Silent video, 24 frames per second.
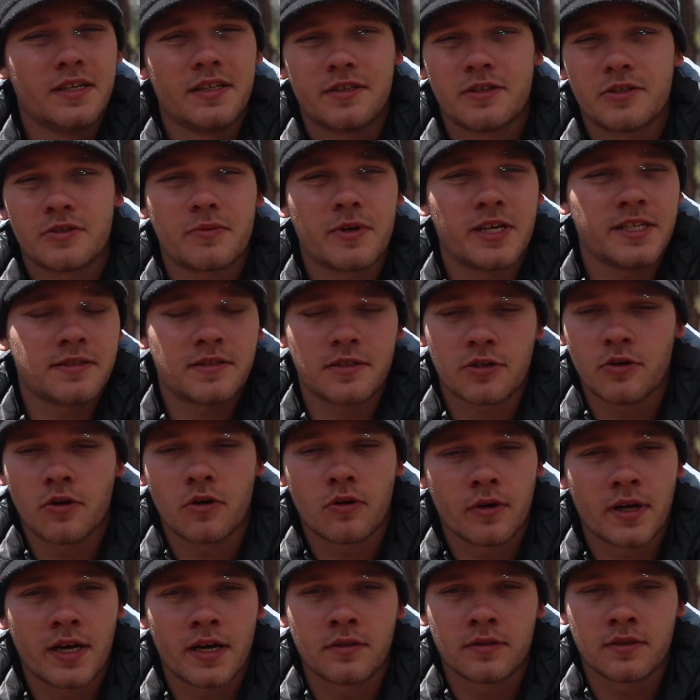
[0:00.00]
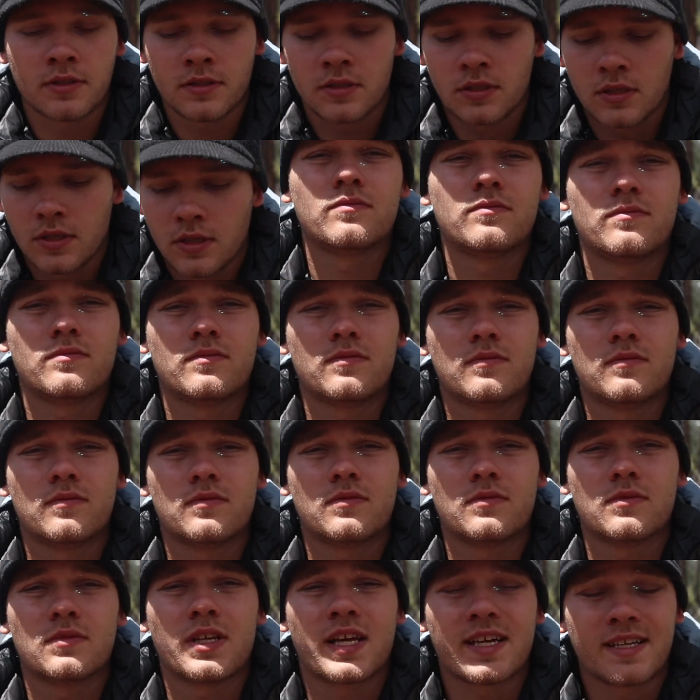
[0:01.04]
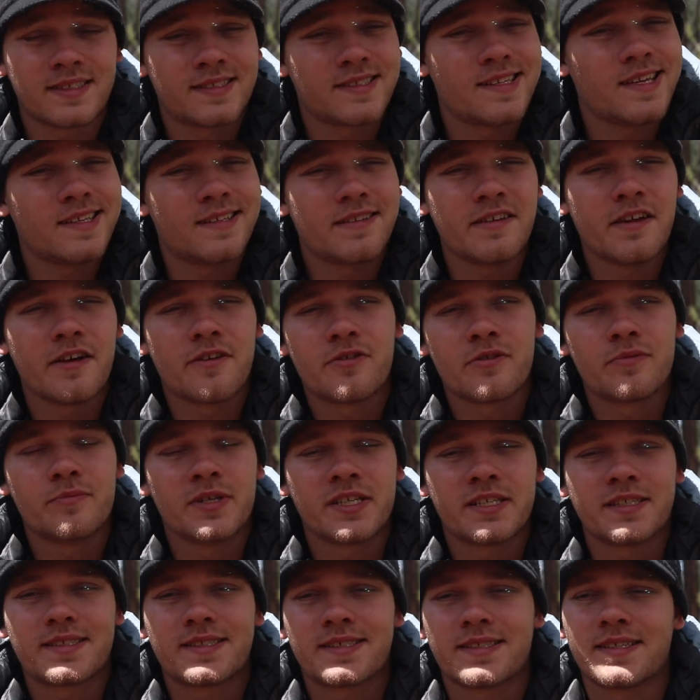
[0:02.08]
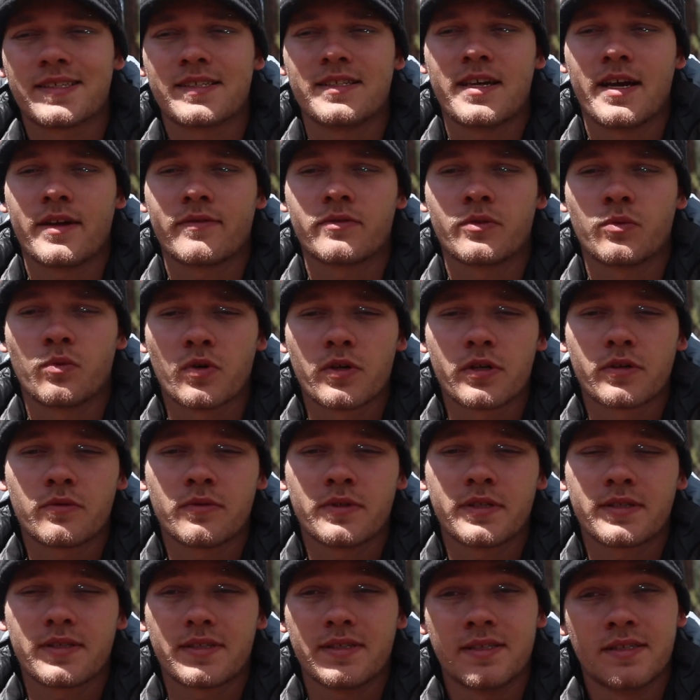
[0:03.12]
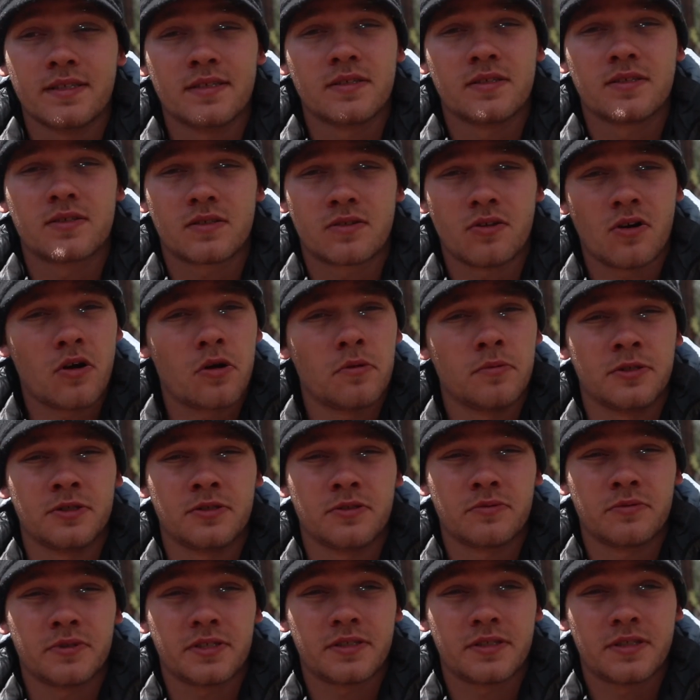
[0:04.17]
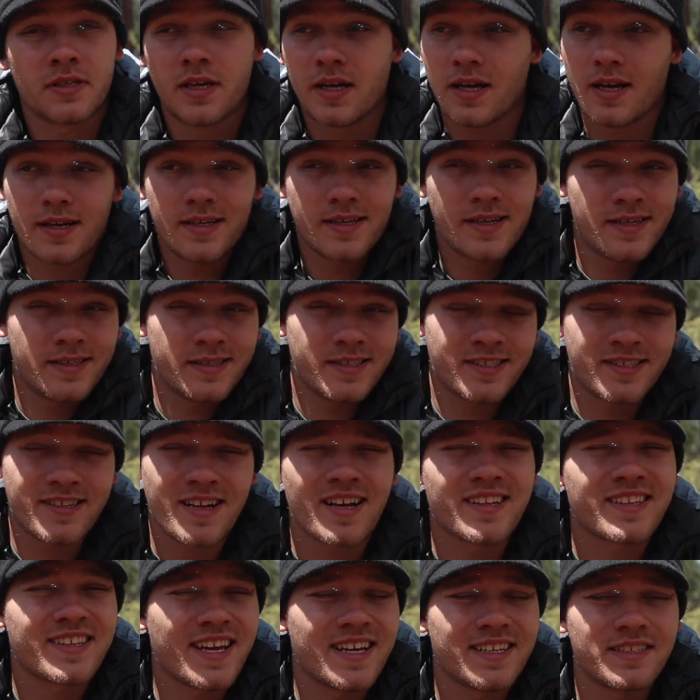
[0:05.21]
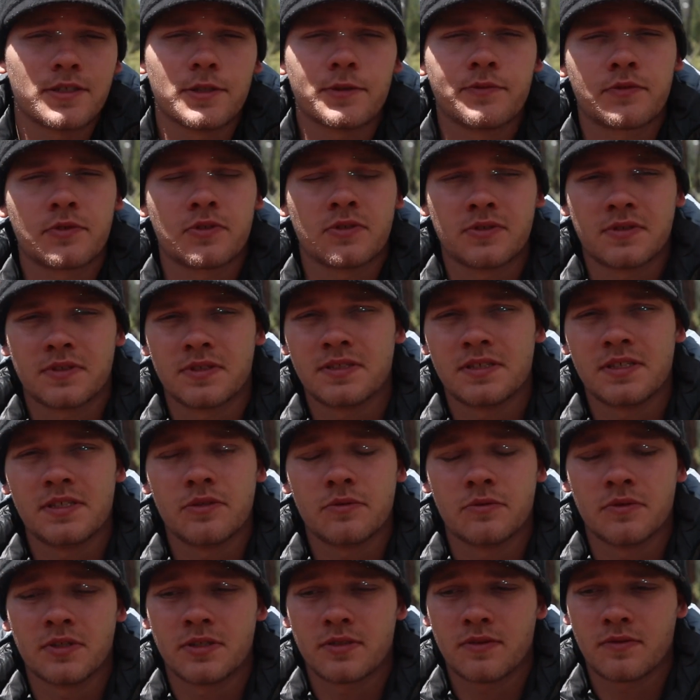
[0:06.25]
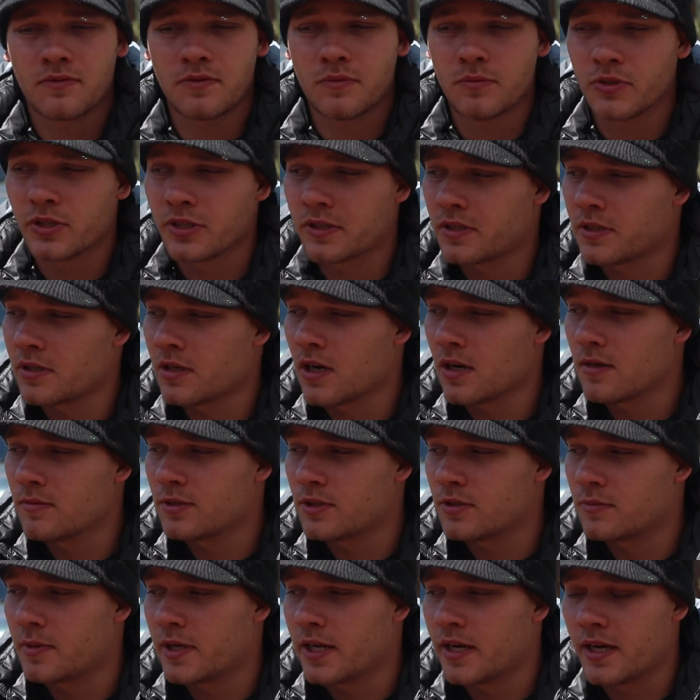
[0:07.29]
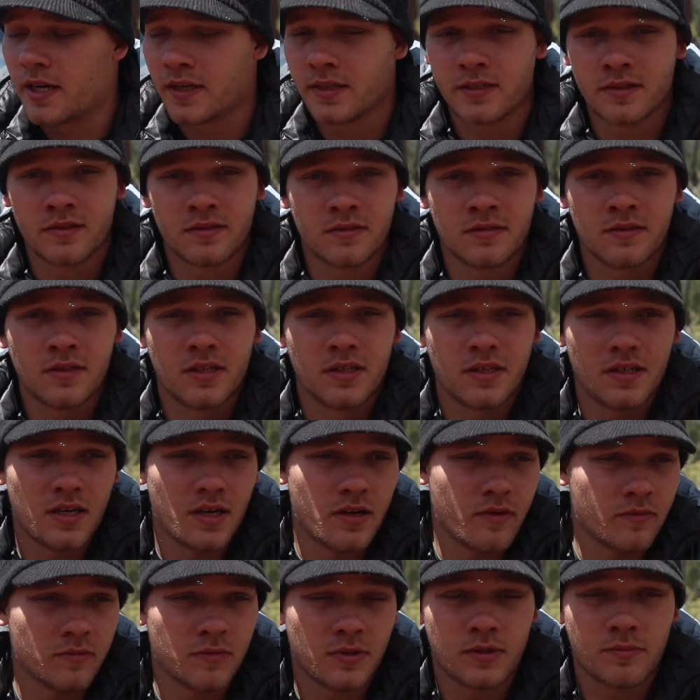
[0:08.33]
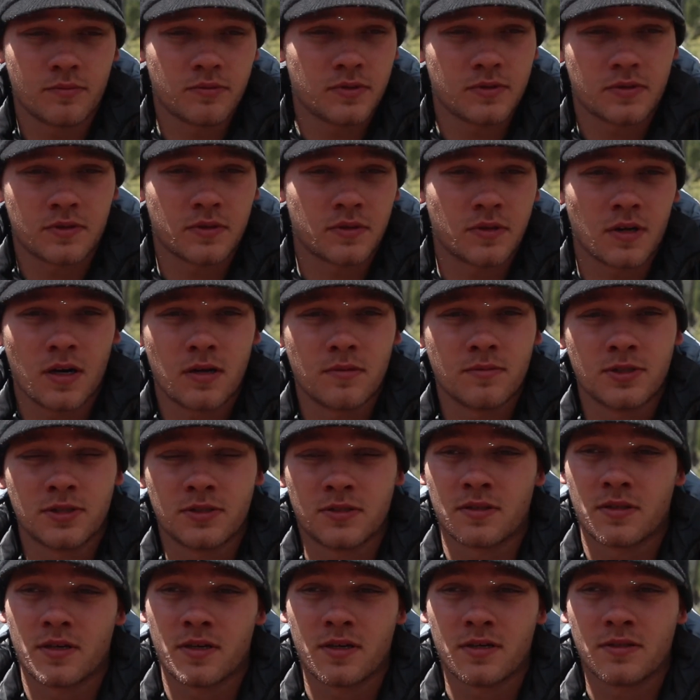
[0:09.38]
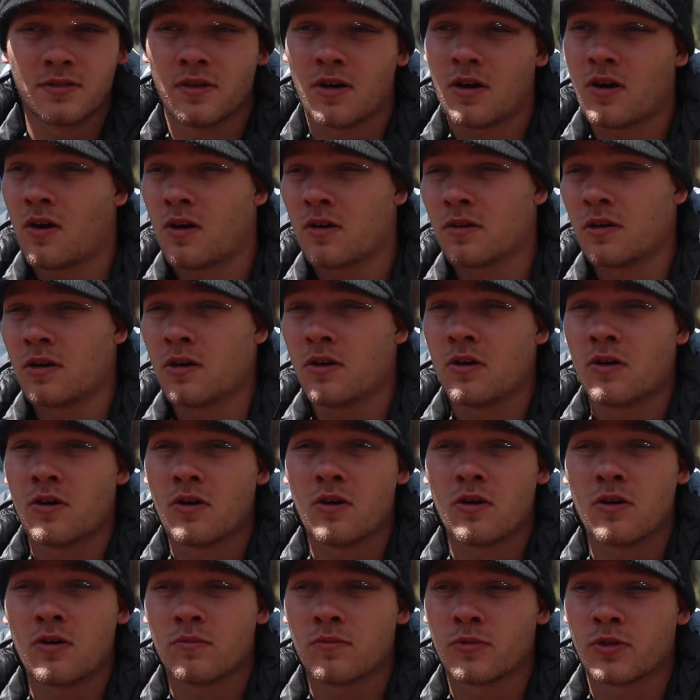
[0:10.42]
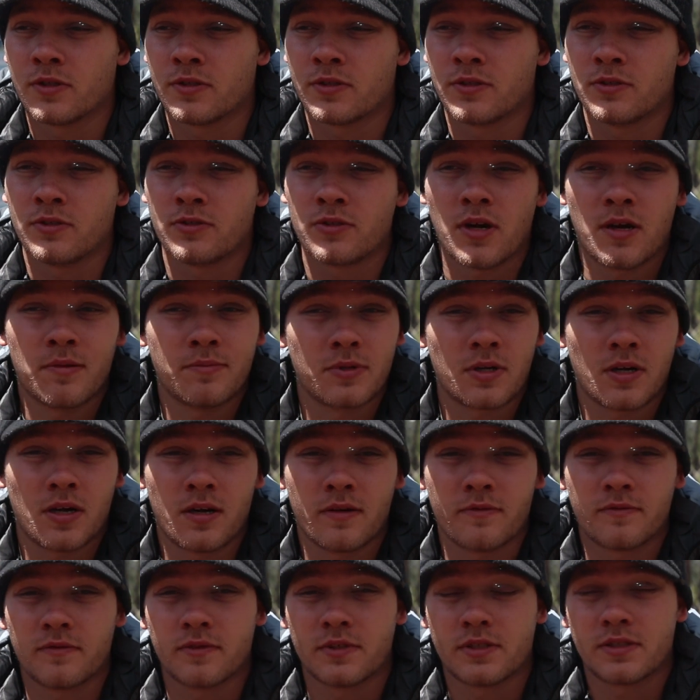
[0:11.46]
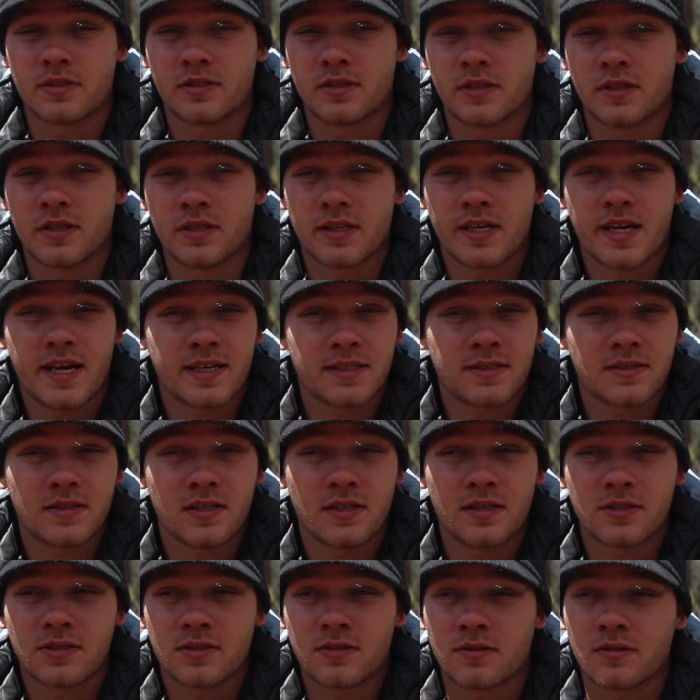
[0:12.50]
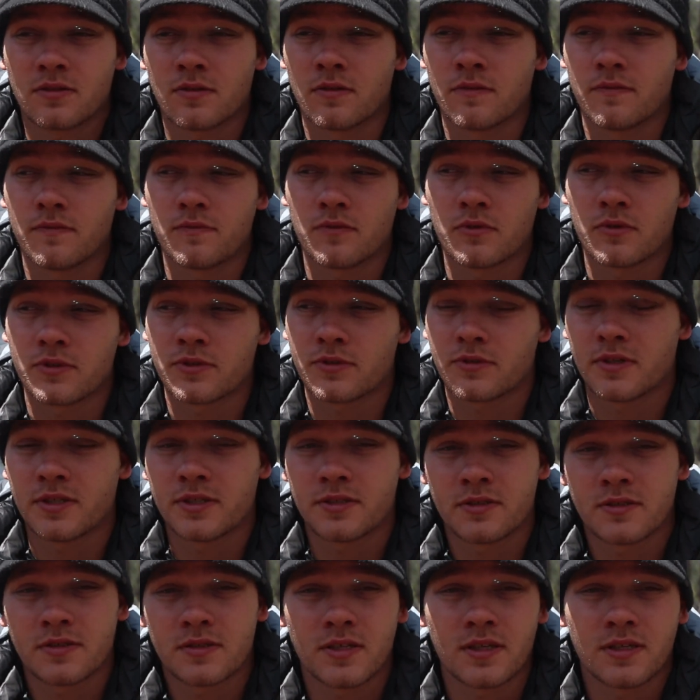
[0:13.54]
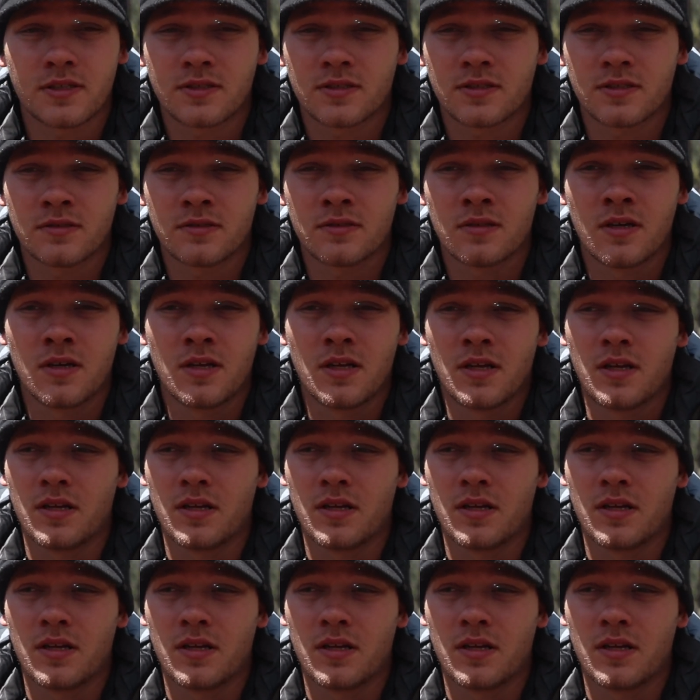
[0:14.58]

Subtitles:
There's ways to go around it. Like I said, the other biggest thing you have to work with is garbage, which again is not that difficult to deal with. If you bring a garbage bag and everybody puts their garbage in there, you haul it home or you drop it off at a gas station or a forest ranger station.